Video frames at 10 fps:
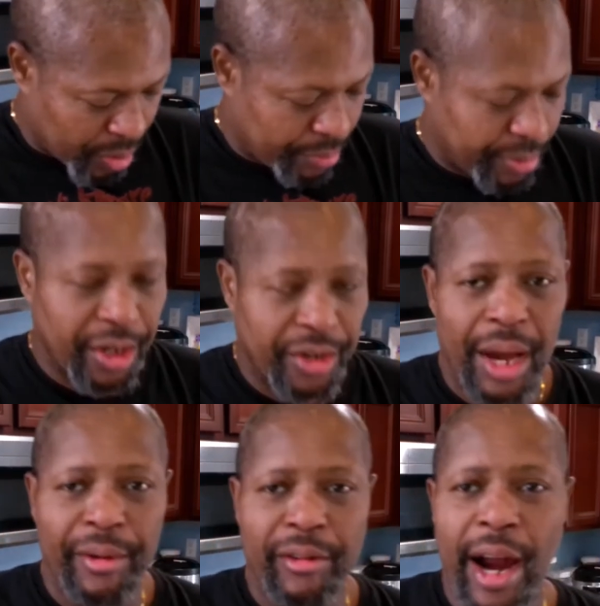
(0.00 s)
Because I
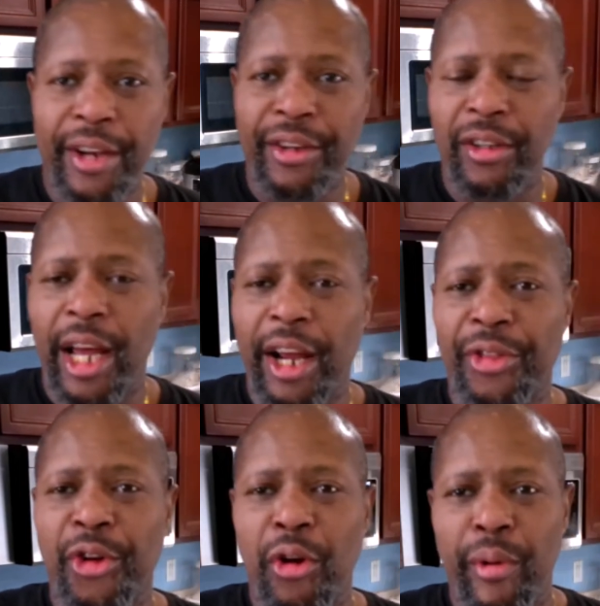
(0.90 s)
be riding her like a
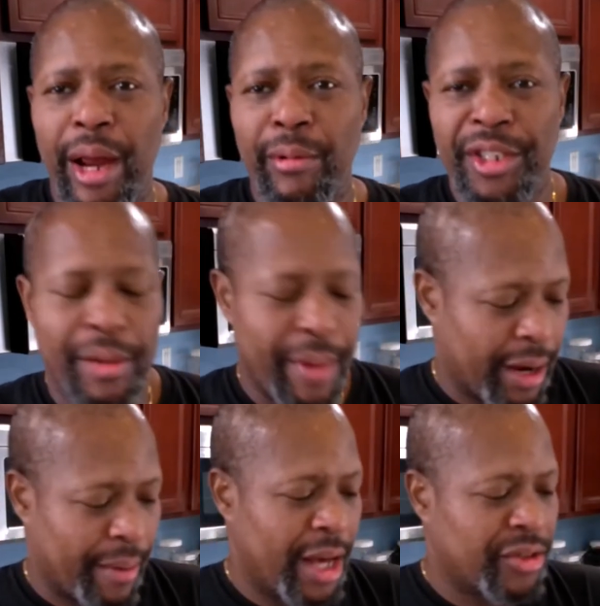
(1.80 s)
thoroughbred when she make
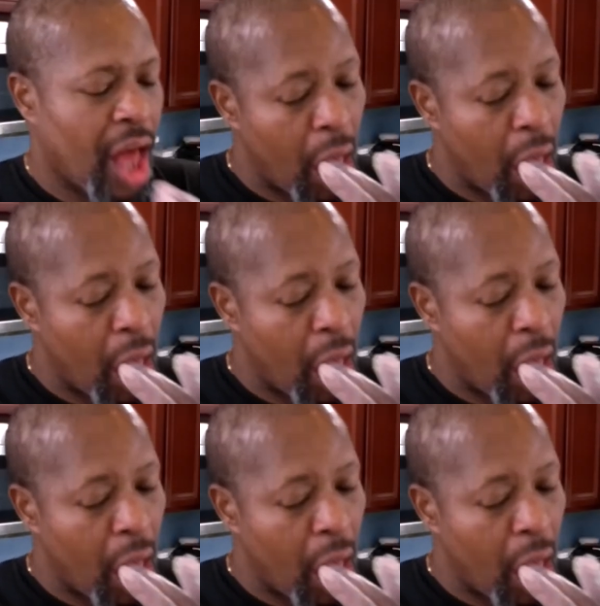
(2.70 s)
a mess.